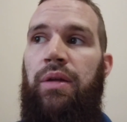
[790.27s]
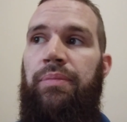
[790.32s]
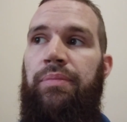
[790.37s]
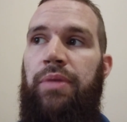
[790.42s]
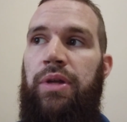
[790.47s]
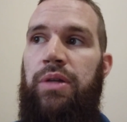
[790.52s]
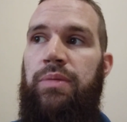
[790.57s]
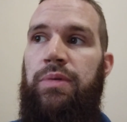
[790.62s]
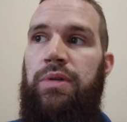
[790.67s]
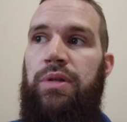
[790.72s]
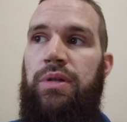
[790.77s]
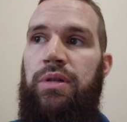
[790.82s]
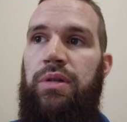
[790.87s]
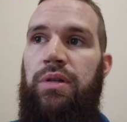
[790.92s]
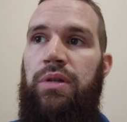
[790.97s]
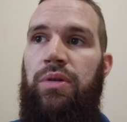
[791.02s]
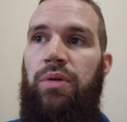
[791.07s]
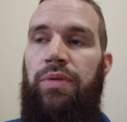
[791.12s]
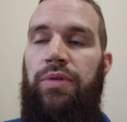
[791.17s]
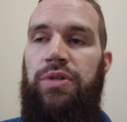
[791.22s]

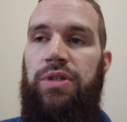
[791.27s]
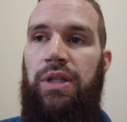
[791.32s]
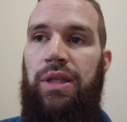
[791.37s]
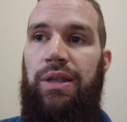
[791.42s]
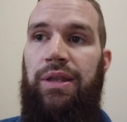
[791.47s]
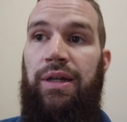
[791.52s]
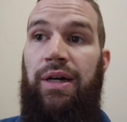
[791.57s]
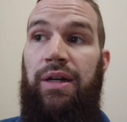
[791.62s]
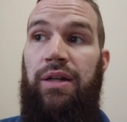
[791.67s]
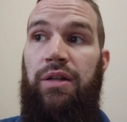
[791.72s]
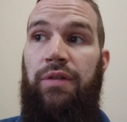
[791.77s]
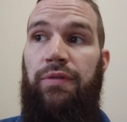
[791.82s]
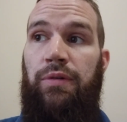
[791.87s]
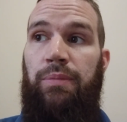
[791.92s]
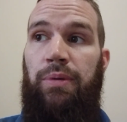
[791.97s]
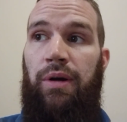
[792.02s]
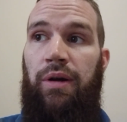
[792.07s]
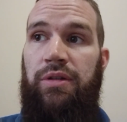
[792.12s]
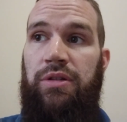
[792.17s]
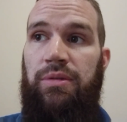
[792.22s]
Maybe, there's a lot of
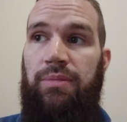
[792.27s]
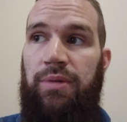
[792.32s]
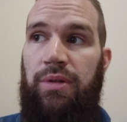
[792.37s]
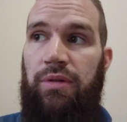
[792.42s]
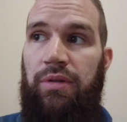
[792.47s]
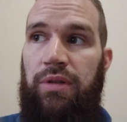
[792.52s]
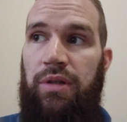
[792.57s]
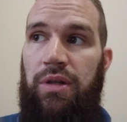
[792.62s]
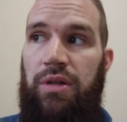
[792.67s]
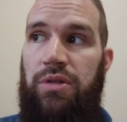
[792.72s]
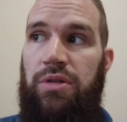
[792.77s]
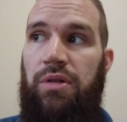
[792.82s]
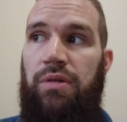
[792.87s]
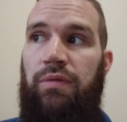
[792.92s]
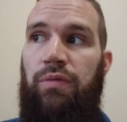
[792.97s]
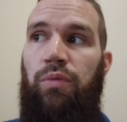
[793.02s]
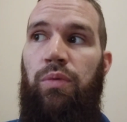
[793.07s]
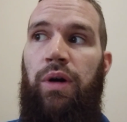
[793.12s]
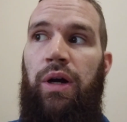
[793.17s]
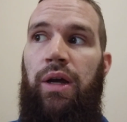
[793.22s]
different possibilities
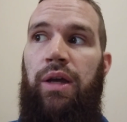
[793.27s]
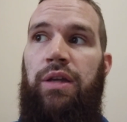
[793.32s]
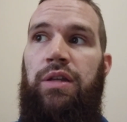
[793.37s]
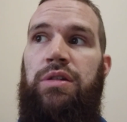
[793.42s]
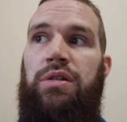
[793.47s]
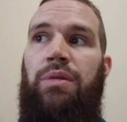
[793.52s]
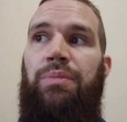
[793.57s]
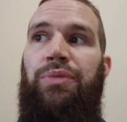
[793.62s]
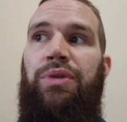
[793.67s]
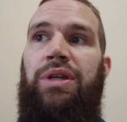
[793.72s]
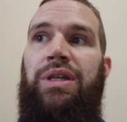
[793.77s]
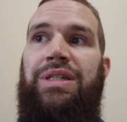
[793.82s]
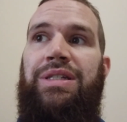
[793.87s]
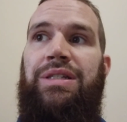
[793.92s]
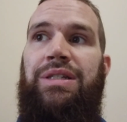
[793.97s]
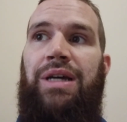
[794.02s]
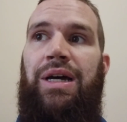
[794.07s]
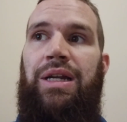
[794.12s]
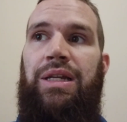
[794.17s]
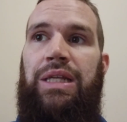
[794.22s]
of why something
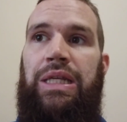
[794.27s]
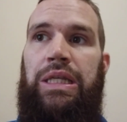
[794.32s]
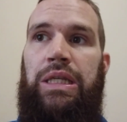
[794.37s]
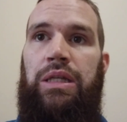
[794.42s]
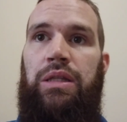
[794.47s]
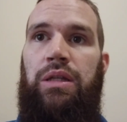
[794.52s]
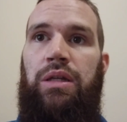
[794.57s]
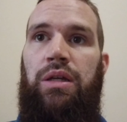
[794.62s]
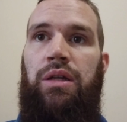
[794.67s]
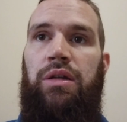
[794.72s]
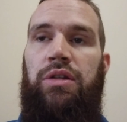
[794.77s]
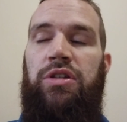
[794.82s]
is not healing.